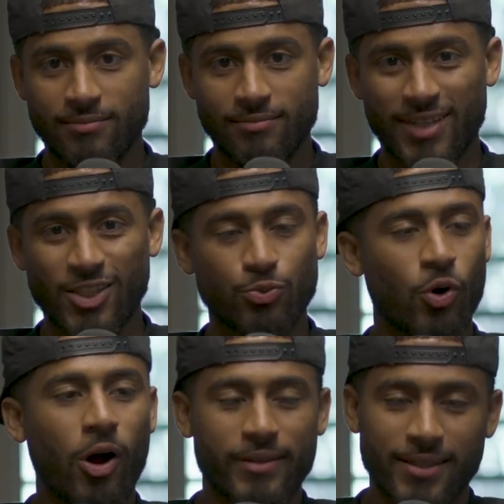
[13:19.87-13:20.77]
That's where
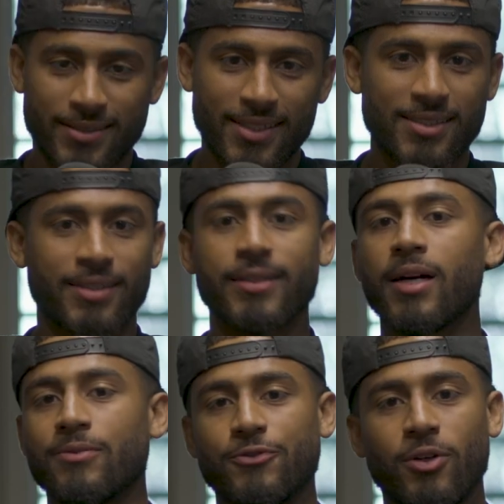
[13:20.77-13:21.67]
authenticity
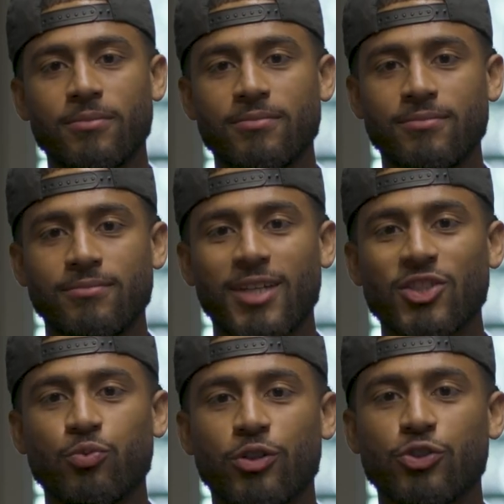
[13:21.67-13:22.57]
comes from.
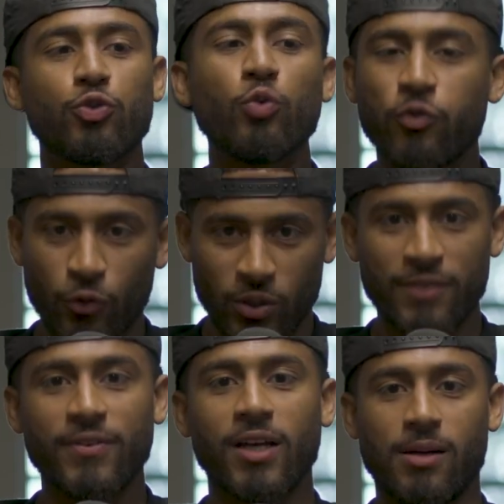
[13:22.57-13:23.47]
That's where truthful
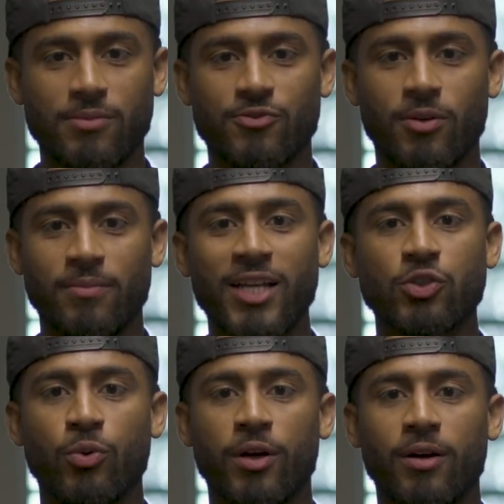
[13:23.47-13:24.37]
living comes from. That's
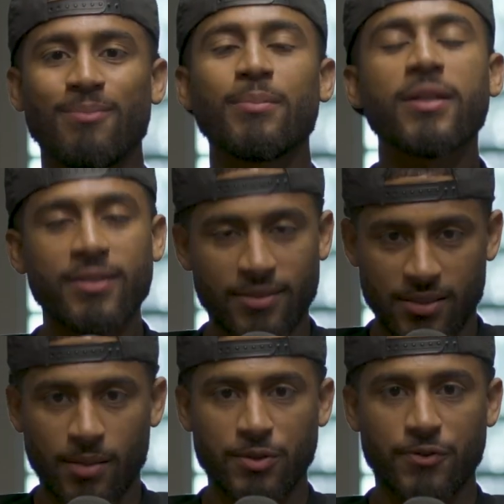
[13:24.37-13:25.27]
where abundance
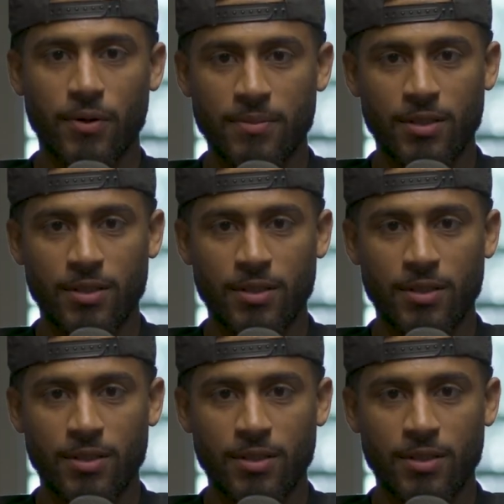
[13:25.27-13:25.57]
comes from.